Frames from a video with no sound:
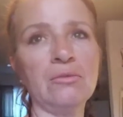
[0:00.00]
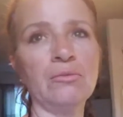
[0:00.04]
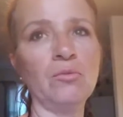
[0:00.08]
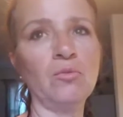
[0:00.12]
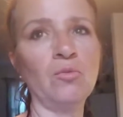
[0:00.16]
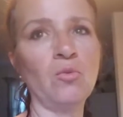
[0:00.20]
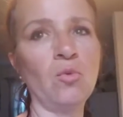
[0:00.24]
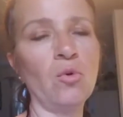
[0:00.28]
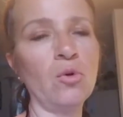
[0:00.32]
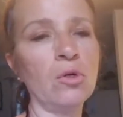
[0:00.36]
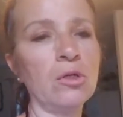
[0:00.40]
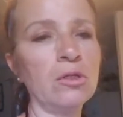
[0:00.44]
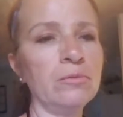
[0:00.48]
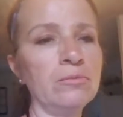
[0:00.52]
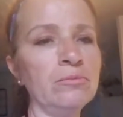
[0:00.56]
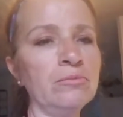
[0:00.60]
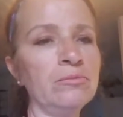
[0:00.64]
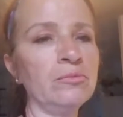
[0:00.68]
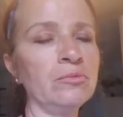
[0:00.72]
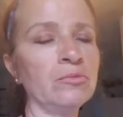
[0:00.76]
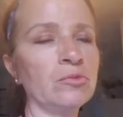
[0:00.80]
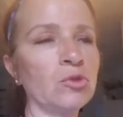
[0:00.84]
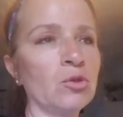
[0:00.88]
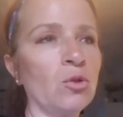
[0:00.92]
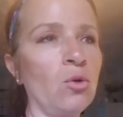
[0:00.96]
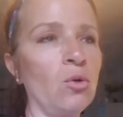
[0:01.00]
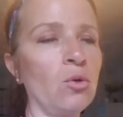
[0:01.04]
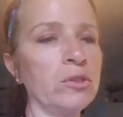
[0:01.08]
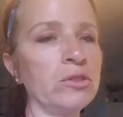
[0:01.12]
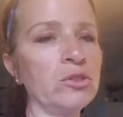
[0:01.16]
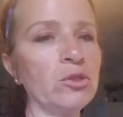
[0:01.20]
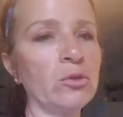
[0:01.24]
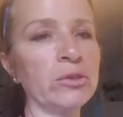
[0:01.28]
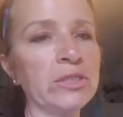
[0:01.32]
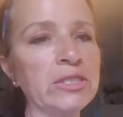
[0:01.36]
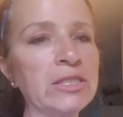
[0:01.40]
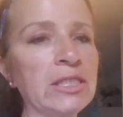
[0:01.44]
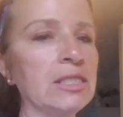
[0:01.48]
warm corn
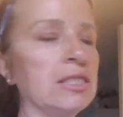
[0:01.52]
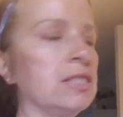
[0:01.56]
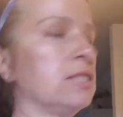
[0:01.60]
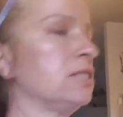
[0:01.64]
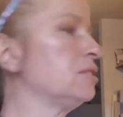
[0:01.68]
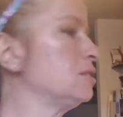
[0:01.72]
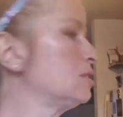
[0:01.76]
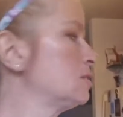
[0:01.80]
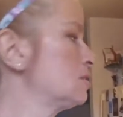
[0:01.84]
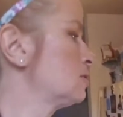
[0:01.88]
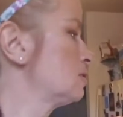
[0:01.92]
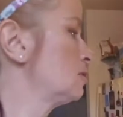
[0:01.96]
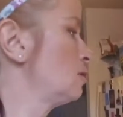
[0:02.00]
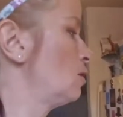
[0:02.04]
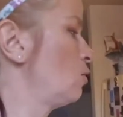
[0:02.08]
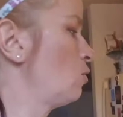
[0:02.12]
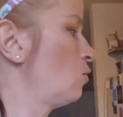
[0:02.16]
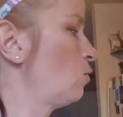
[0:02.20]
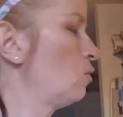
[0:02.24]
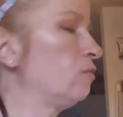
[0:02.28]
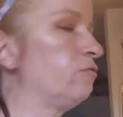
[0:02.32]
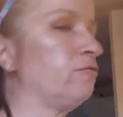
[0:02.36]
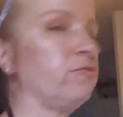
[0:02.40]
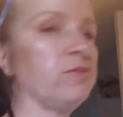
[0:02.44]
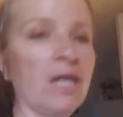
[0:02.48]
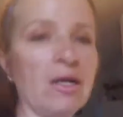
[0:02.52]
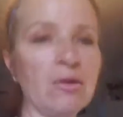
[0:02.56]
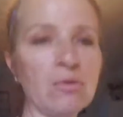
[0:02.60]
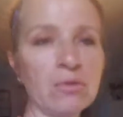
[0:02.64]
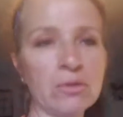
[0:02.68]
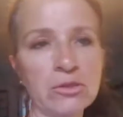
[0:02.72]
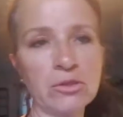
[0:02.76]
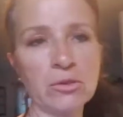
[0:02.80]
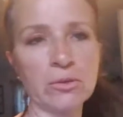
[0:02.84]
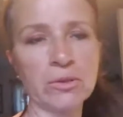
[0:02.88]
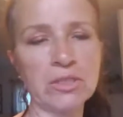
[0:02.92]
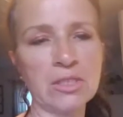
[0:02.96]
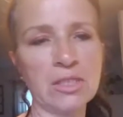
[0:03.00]
tortillas or flour
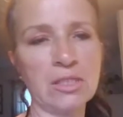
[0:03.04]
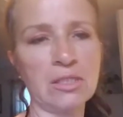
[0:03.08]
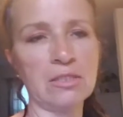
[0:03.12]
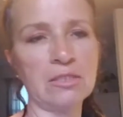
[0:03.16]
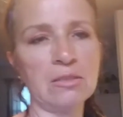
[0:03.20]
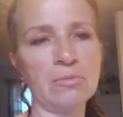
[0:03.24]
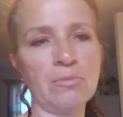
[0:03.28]
tortillas,